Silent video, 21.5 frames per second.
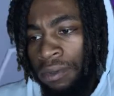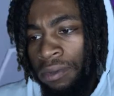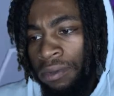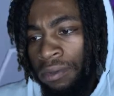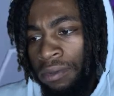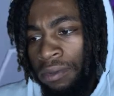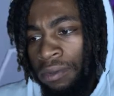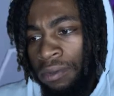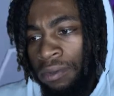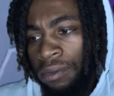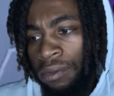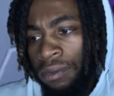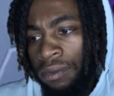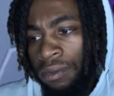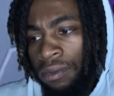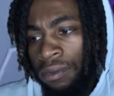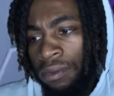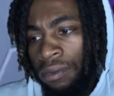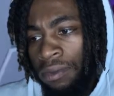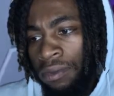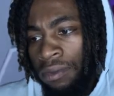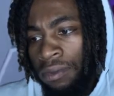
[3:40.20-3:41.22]

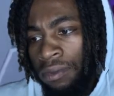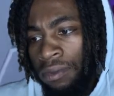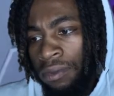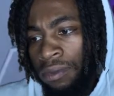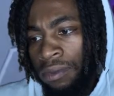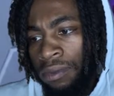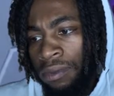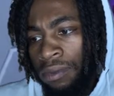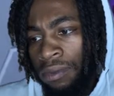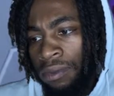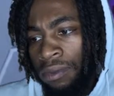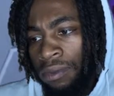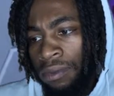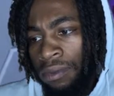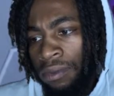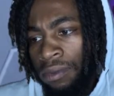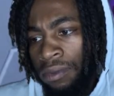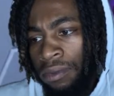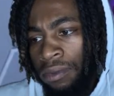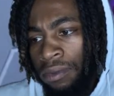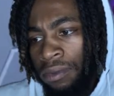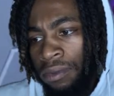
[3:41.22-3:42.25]

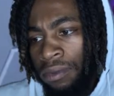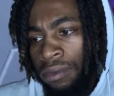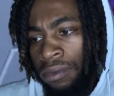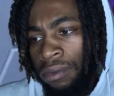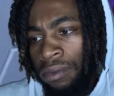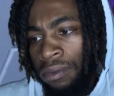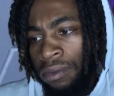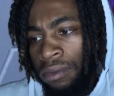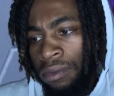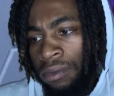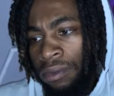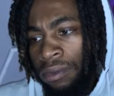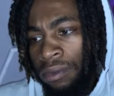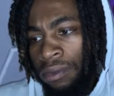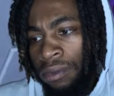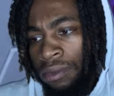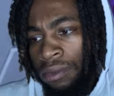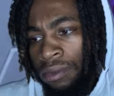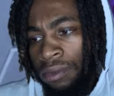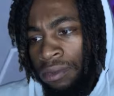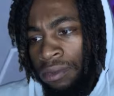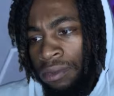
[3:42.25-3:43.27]

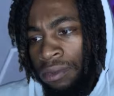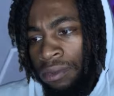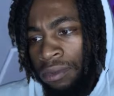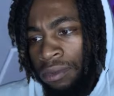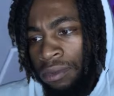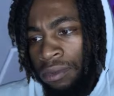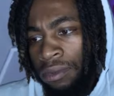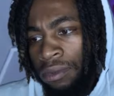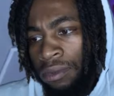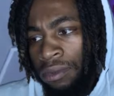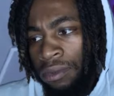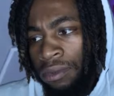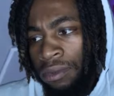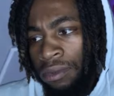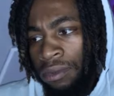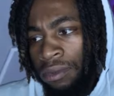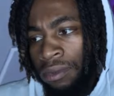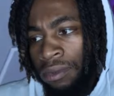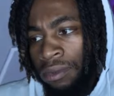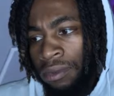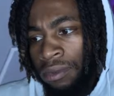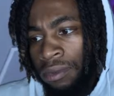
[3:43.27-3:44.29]

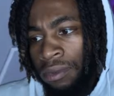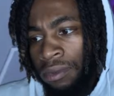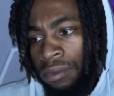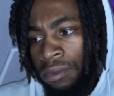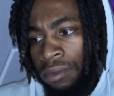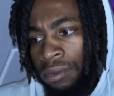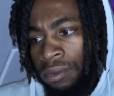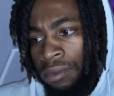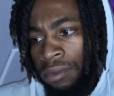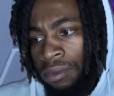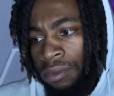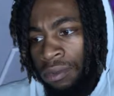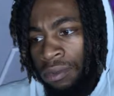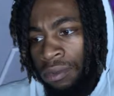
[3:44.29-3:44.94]
The person shown says nothing.